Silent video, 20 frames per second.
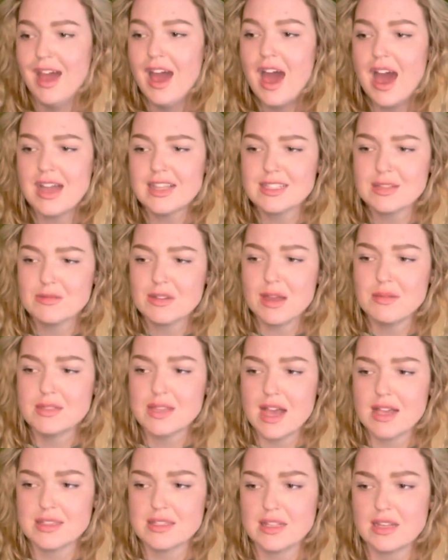I sometimes
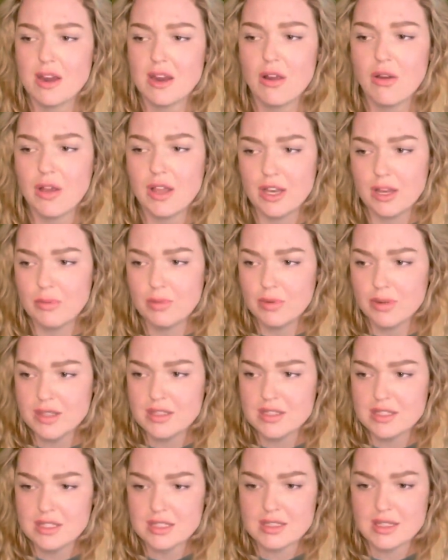ask the tarot, can you
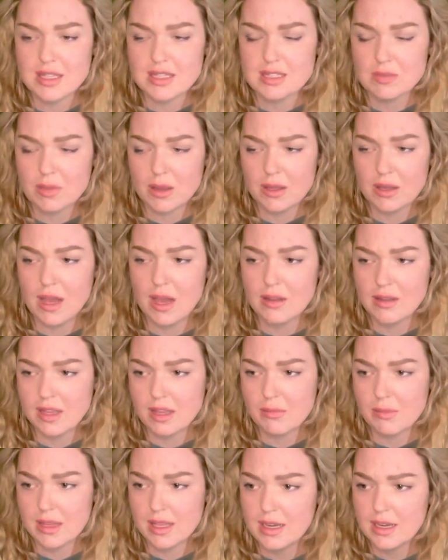please just like spell it out like
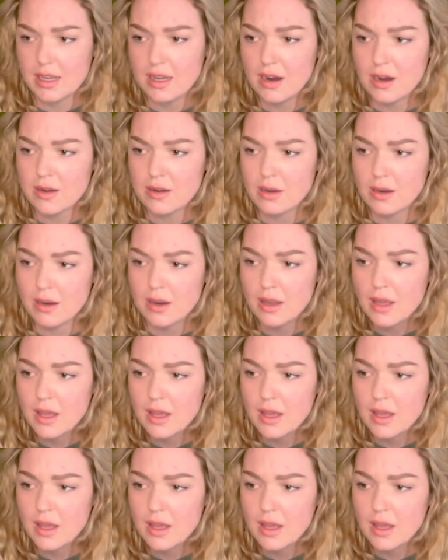I'm a kindergartner?